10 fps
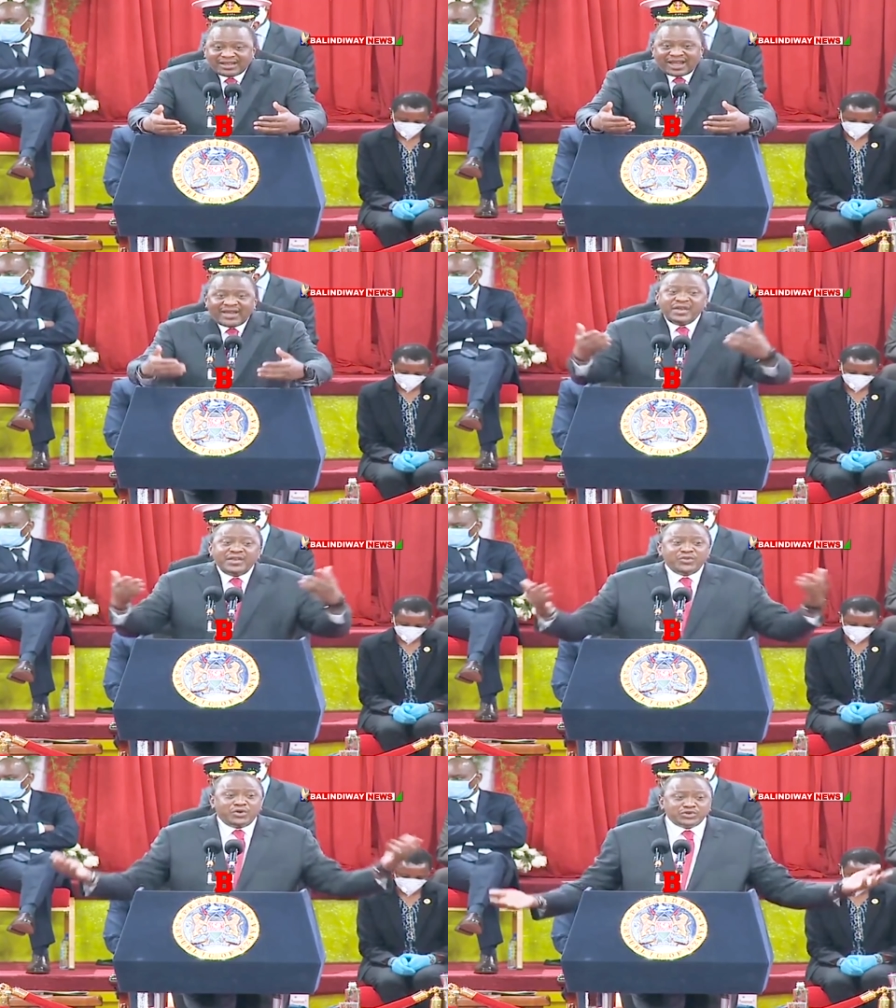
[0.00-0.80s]
And
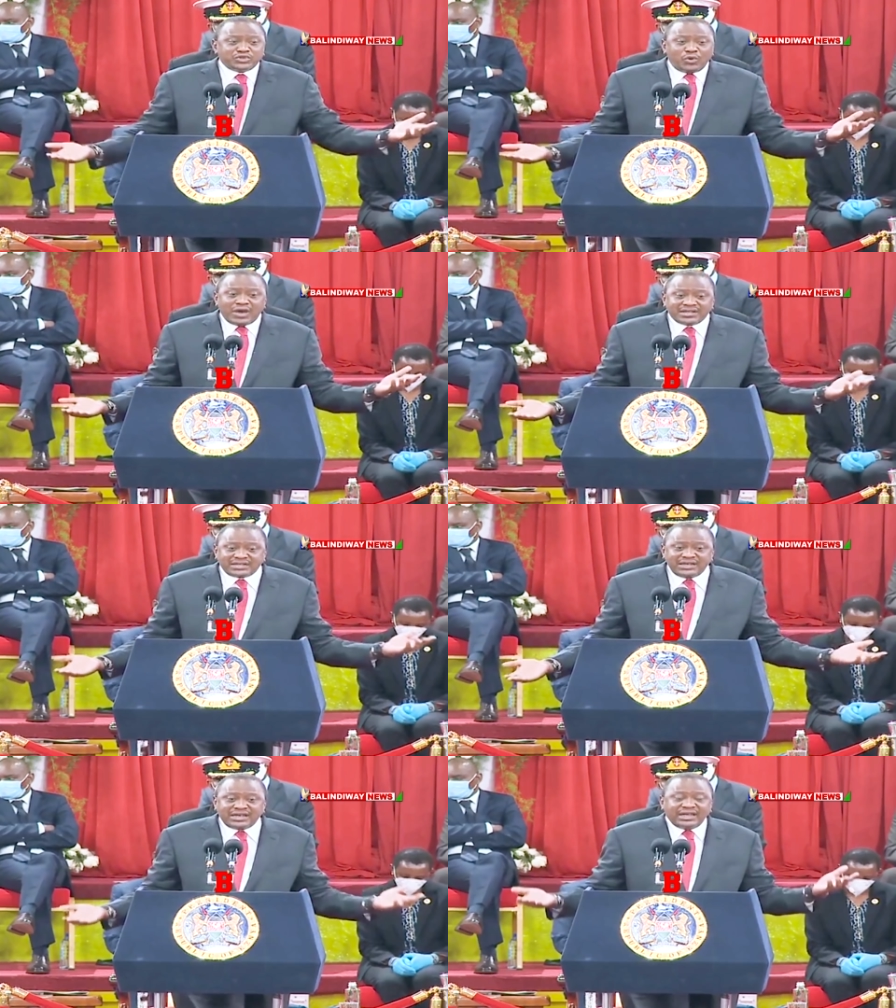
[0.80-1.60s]
then those who are
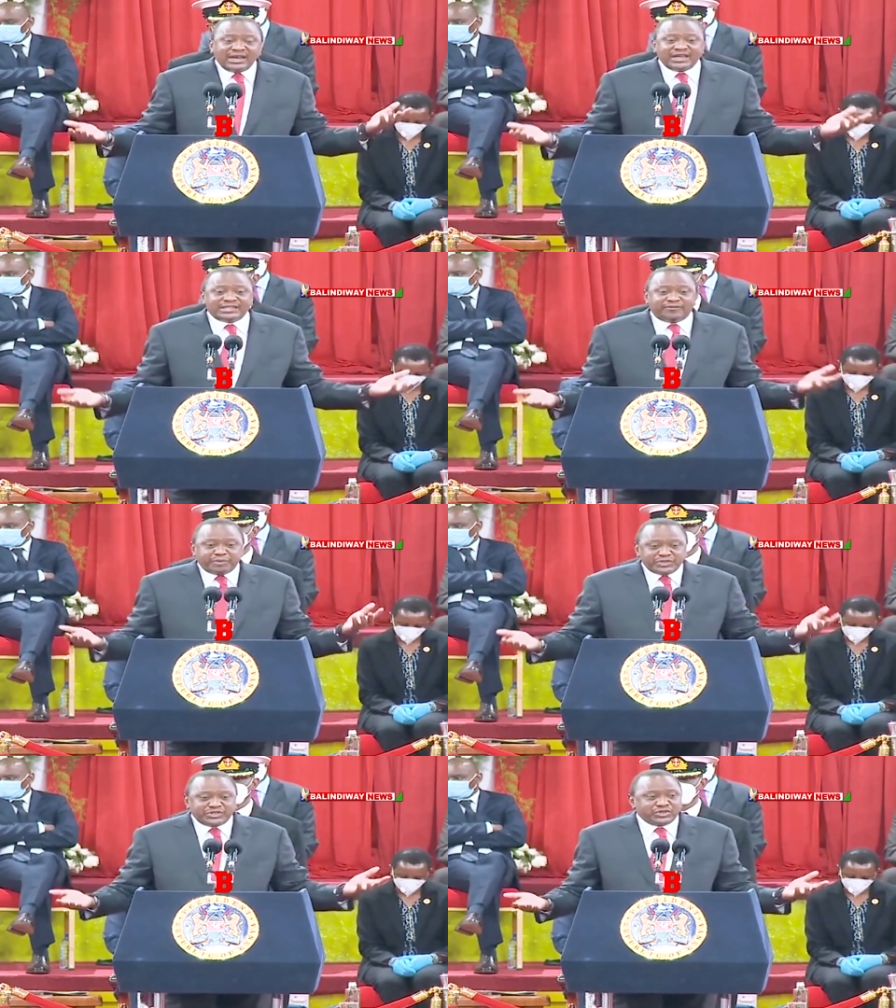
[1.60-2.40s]
seeking elective
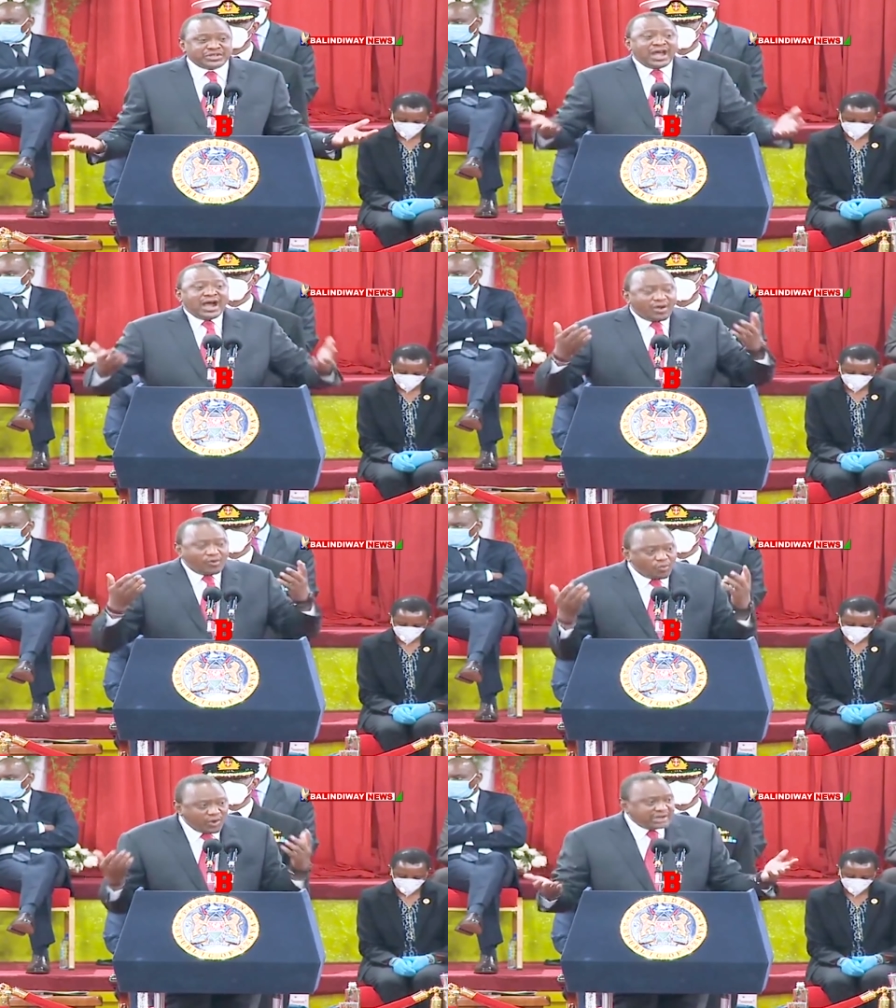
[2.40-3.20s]
positions, how
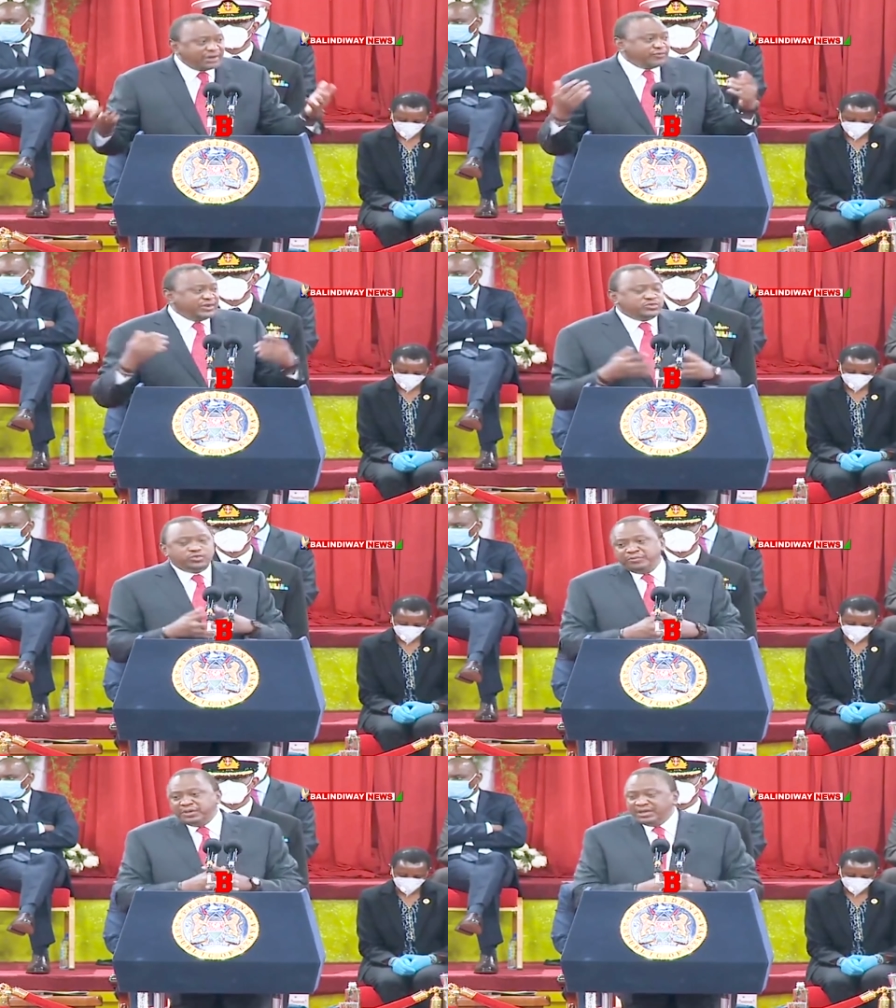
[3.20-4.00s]
wonderful it
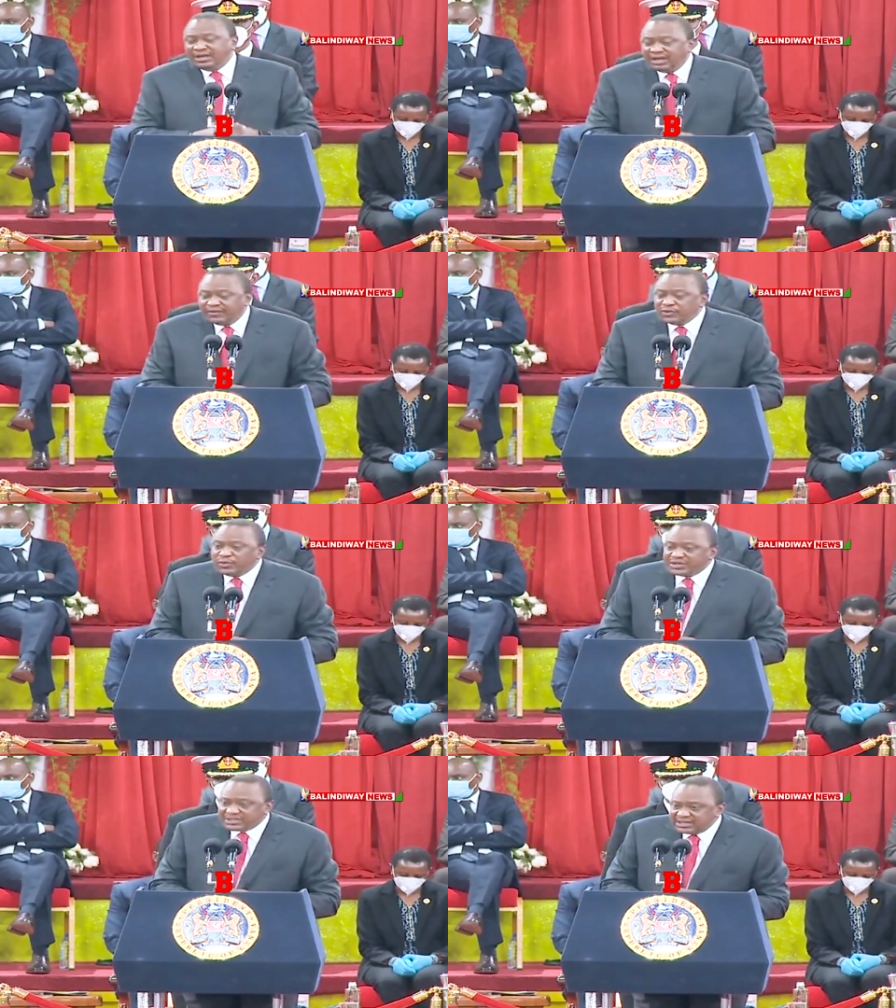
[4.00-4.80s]
would be if you
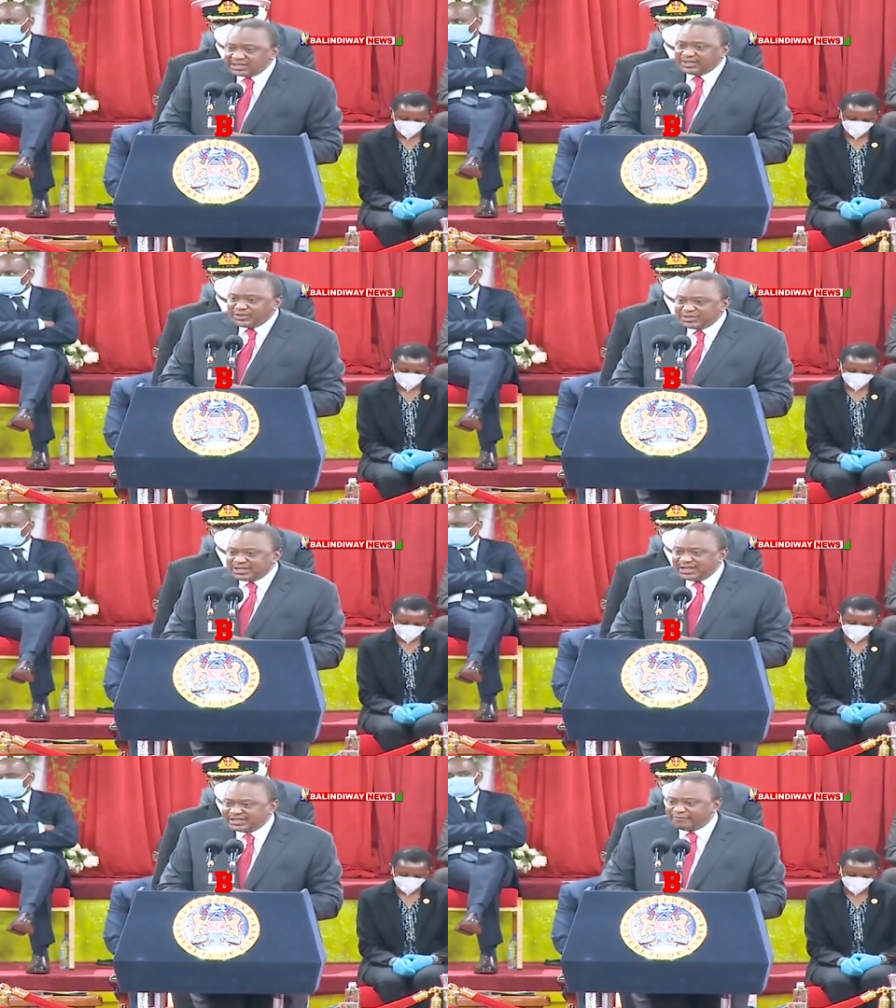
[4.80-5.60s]
were seeking those
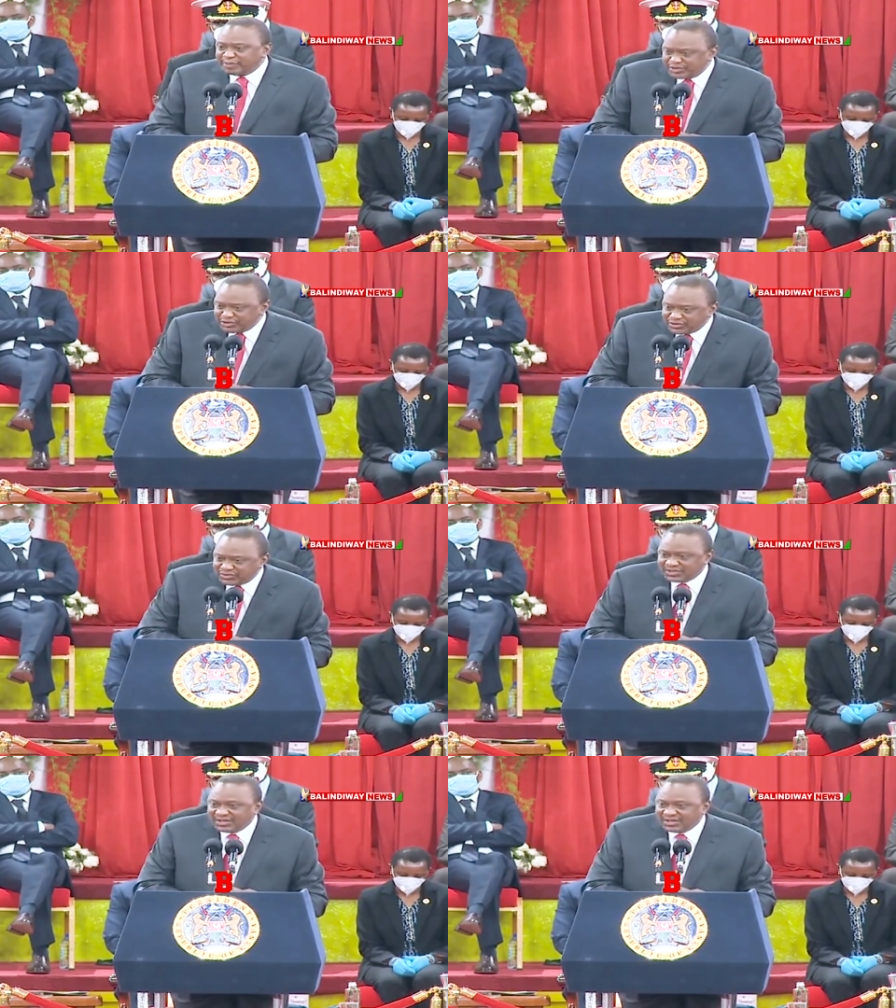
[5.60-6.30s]
elective positions